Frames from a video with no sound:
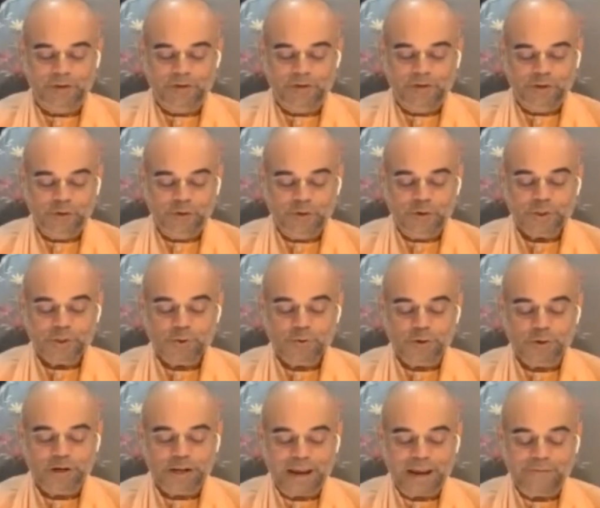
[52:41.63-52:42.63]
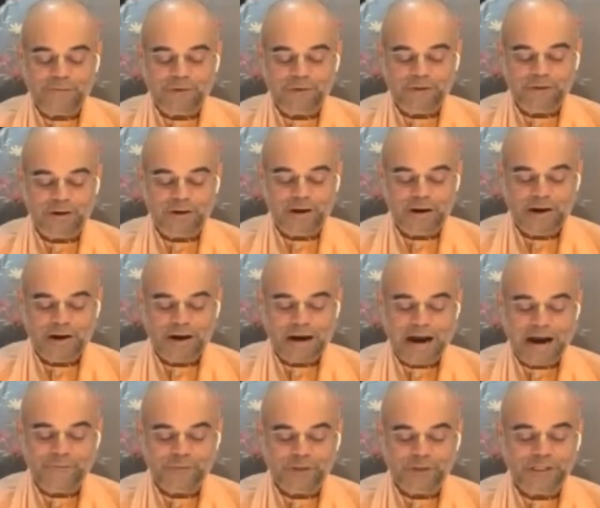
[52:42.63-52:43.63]
Those who arrived
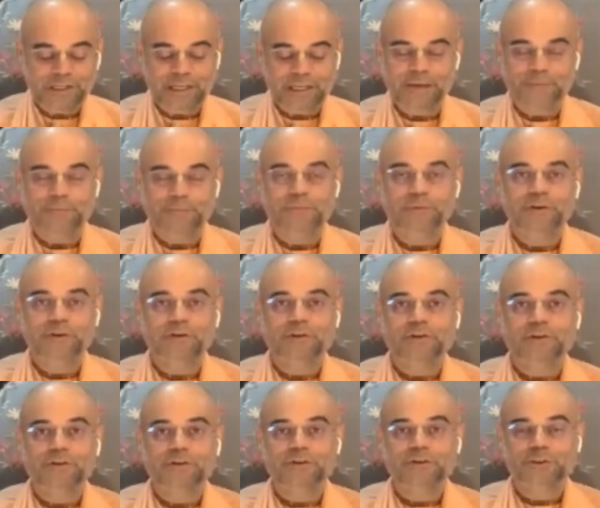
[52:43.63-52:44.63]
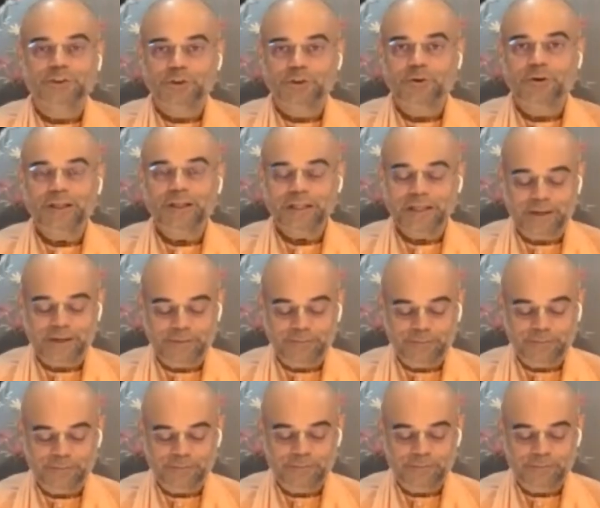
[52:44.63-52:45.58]
after him told him,